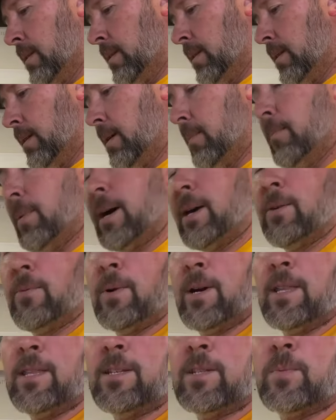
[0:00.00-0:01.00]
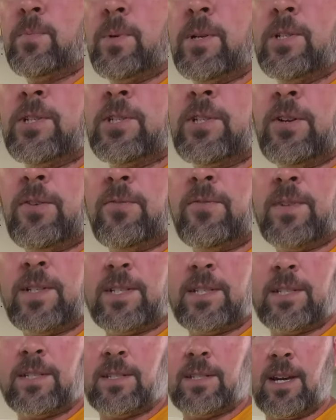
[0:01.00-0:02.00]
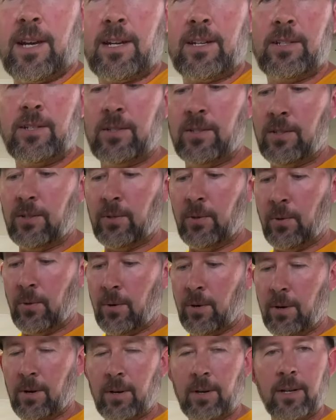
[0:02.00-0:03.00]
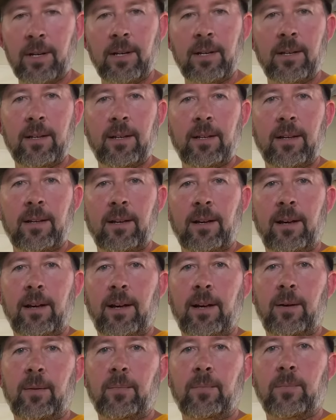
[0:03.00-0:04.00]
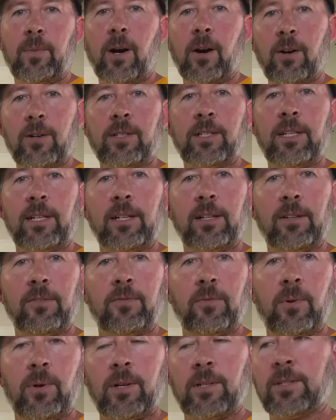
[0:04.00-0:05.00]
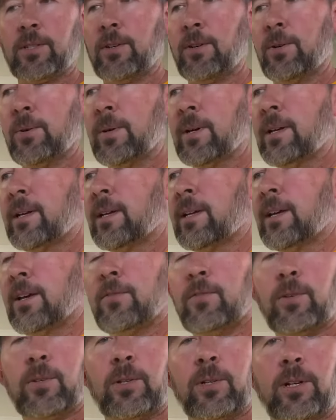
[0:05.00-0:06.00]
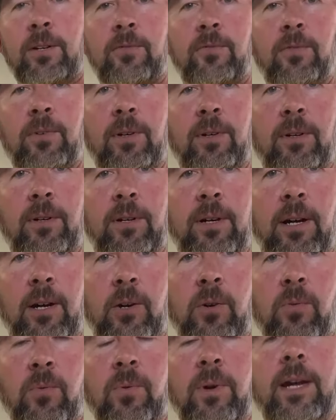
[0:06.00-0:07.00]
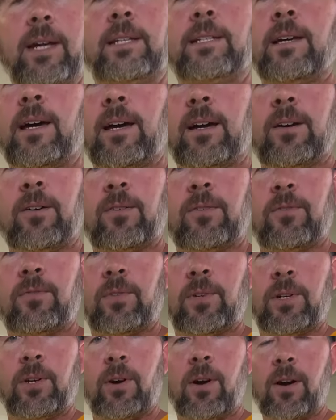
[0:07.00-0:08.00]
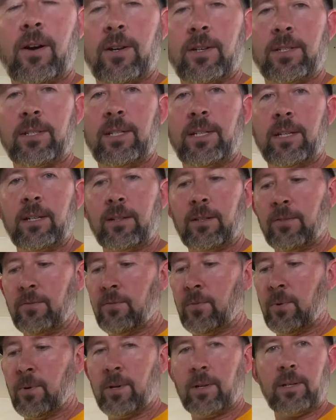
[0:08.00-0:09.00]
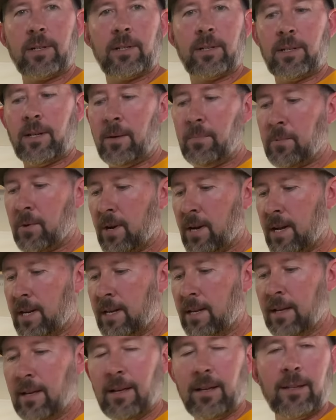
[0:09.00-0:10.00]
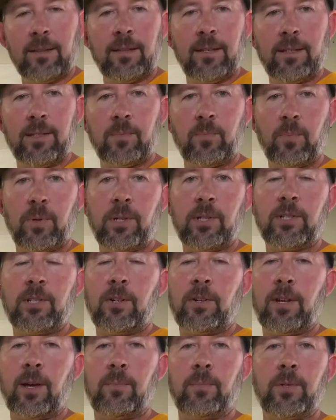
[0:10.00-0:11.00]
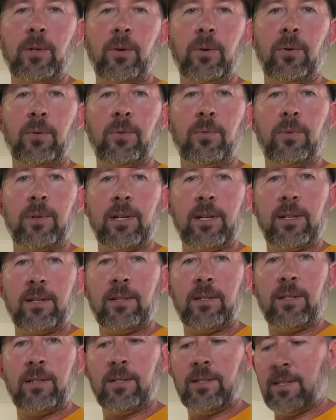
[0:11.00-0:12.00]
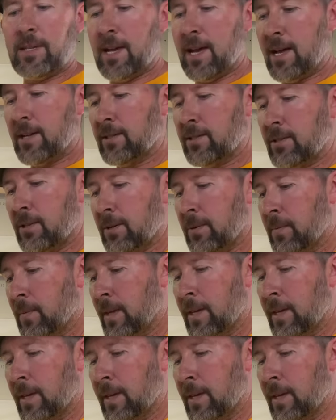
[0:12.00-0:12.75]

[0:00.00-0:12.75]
And by the way, this Bridgestone fits inside your RST Killah fork. So if you're looking for a great tire for your RST Killah fork, an upgrade, this Bridgestone M203 is the answer.